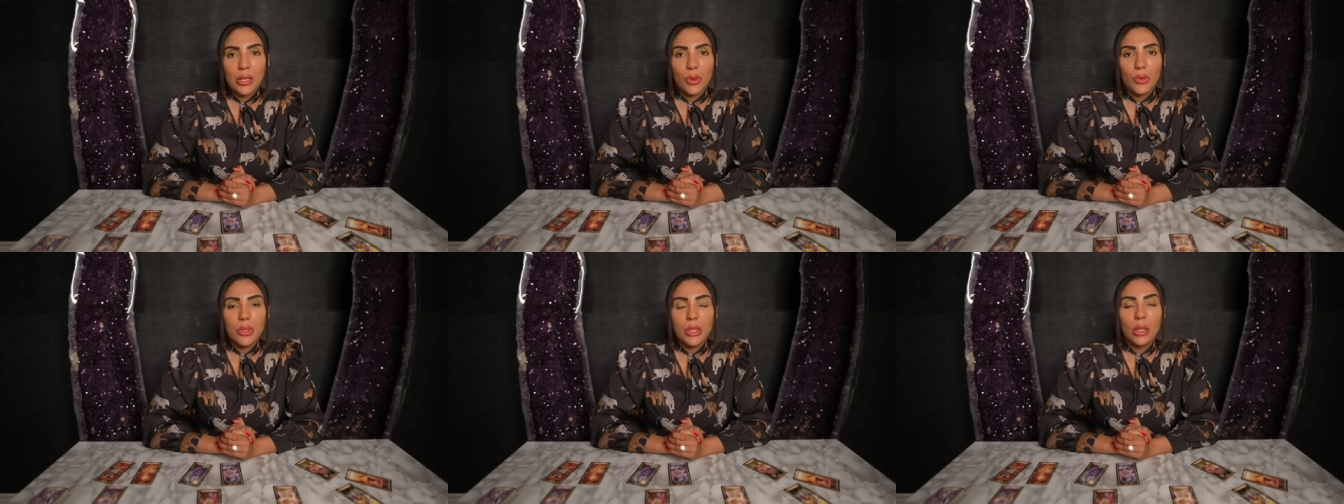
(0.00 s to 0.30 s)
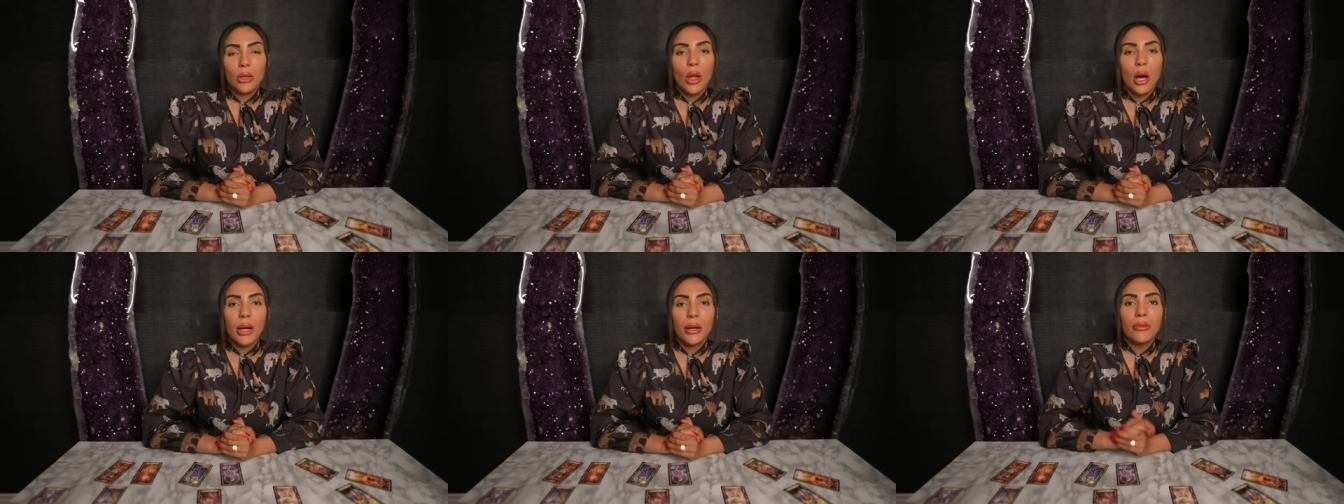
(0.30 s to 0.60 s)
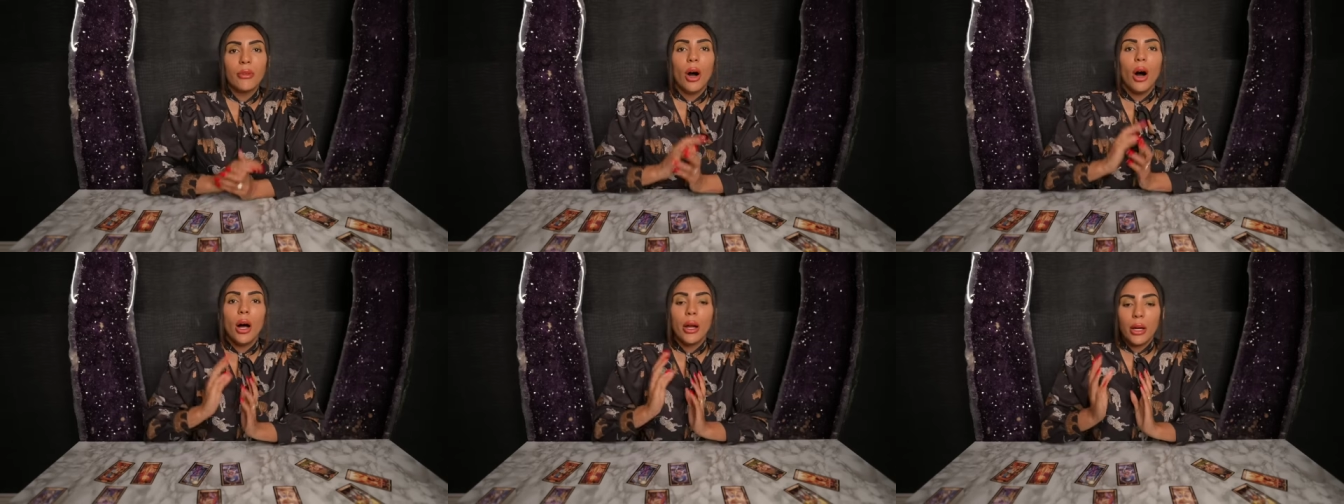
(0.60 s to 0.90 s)
There was a lot
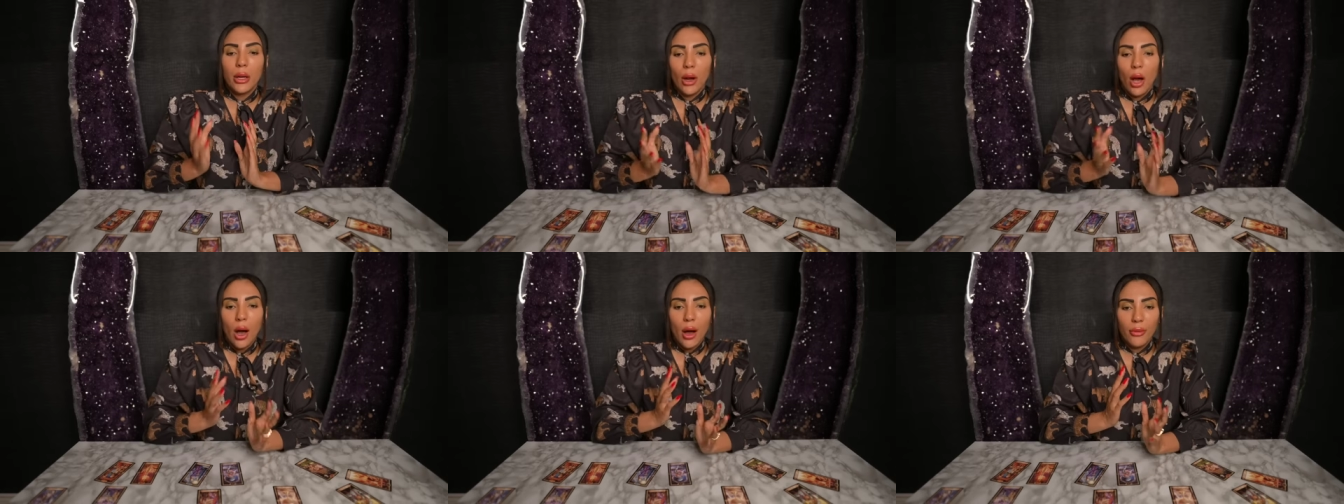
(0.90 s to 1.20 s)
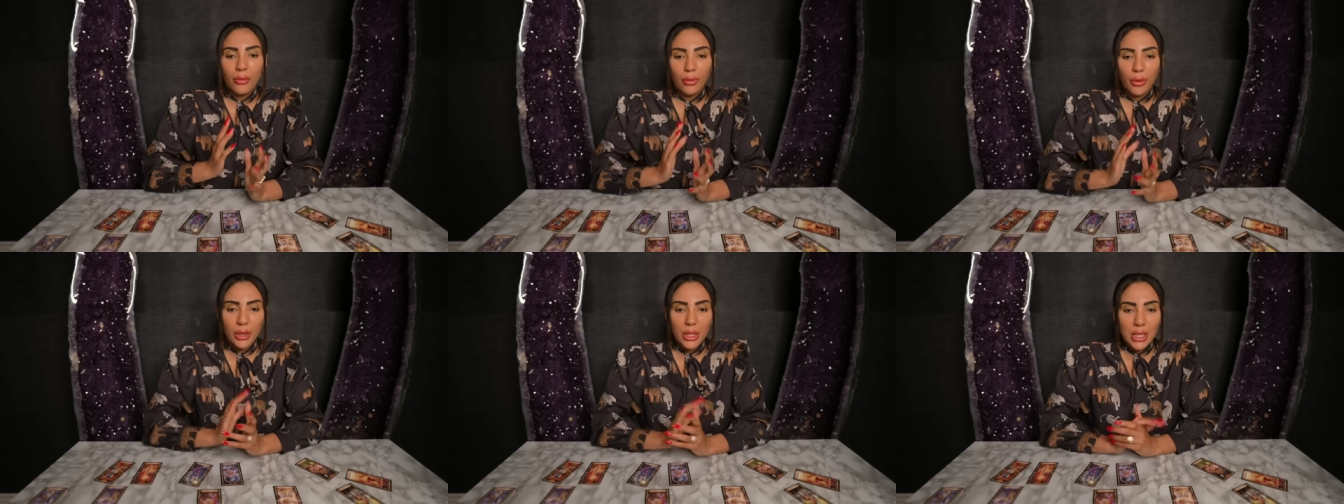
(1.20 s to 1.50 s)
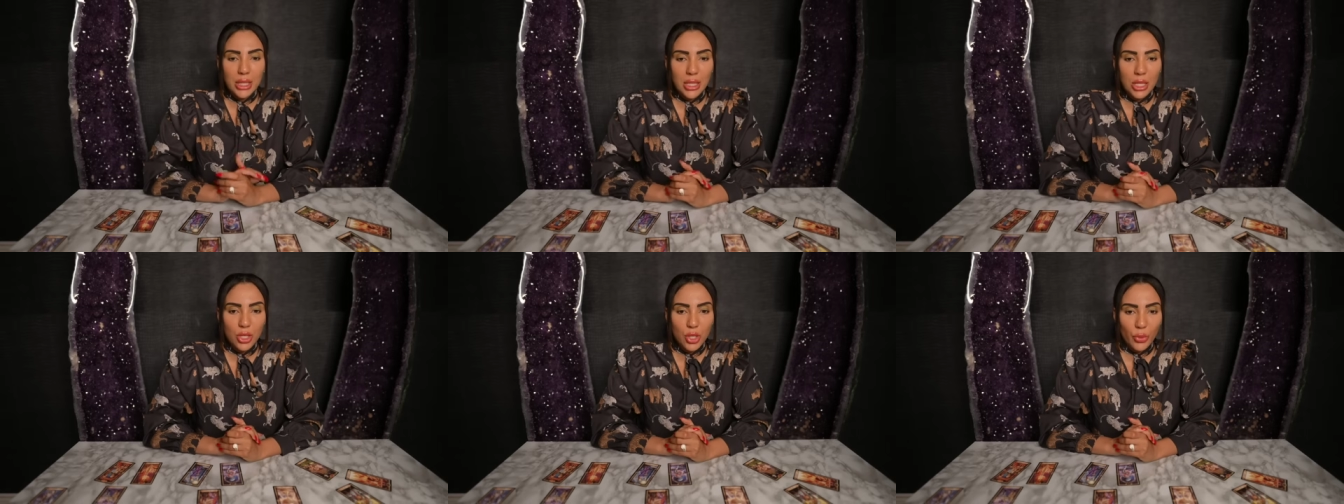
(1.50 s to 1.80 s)
of on and off with
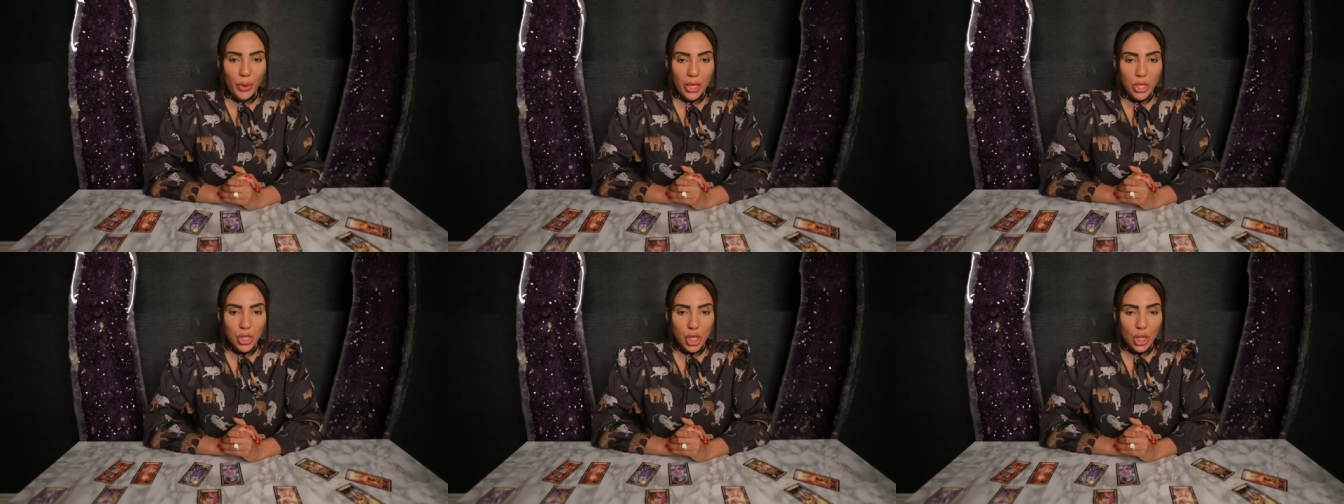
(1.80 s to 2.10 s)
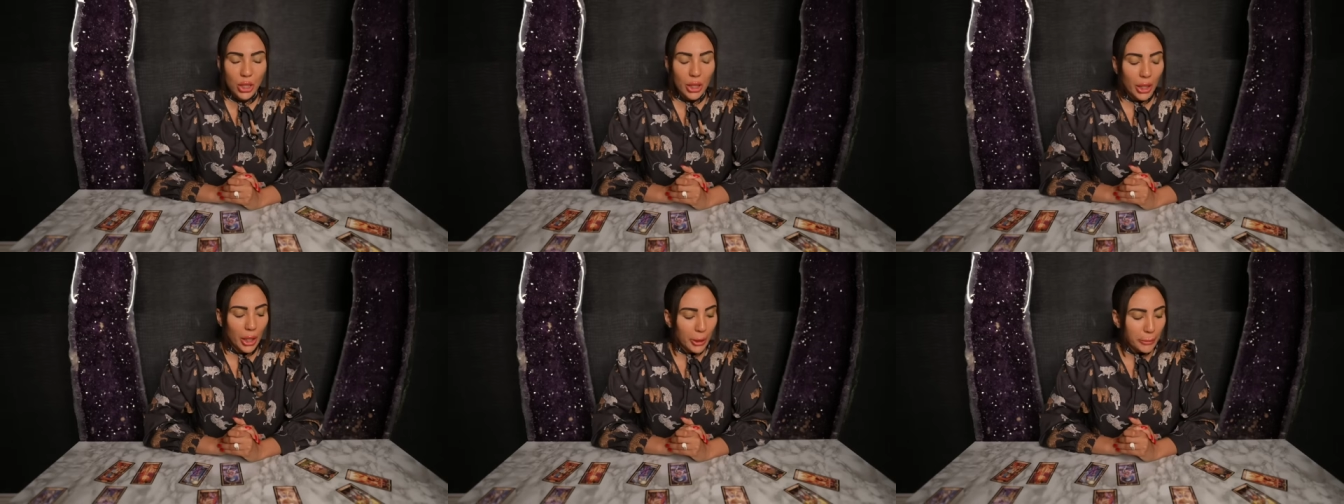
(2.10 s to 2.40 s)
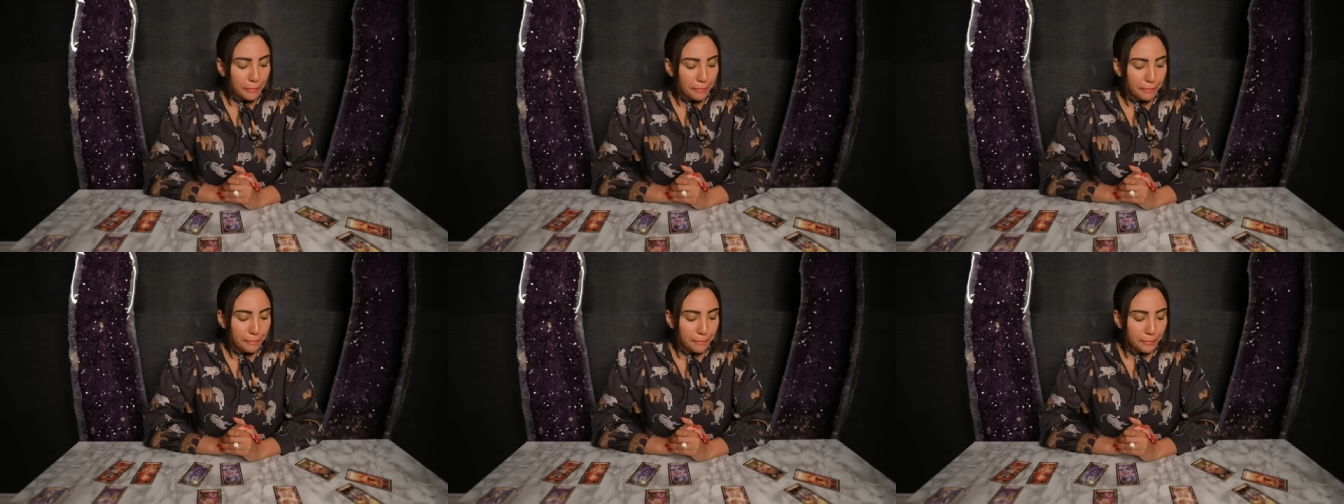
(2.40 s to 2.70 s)
this situation
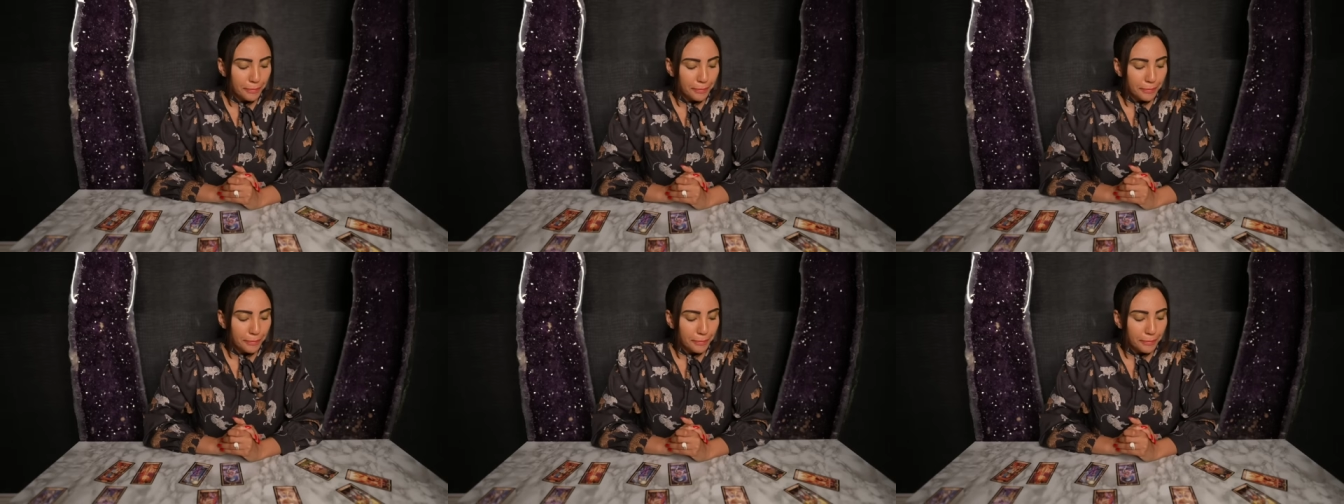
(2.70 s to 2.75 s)
here.